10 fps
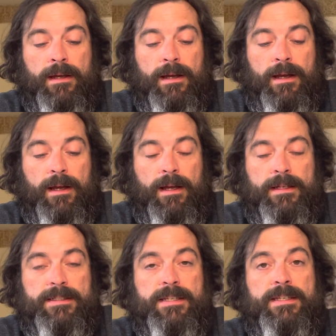
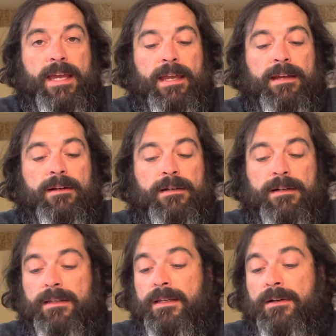Uh, today
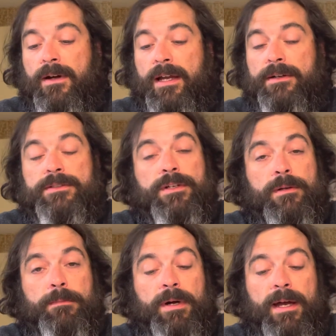on the Ohio
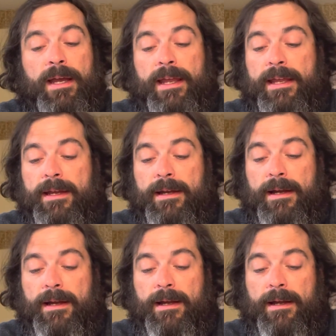Turnpike,
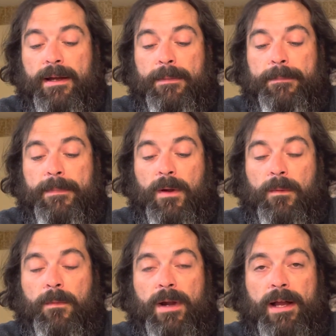um,
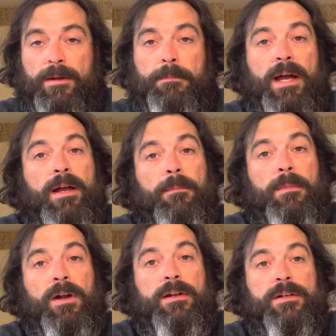around mile
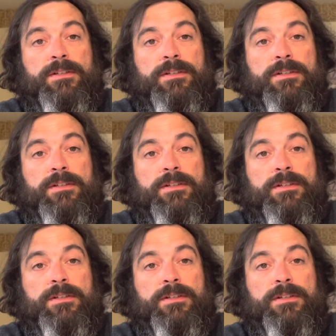marker